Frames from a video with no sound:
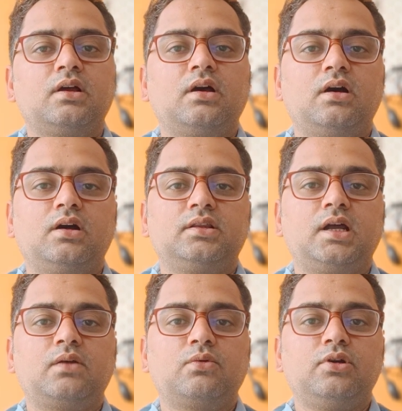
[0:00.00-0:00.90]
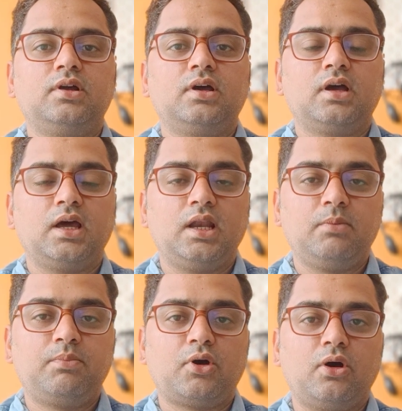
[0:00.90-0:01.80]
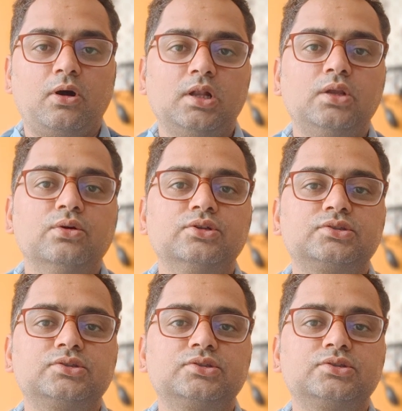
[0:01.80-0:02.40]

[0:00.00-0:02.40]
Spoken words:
that would help all those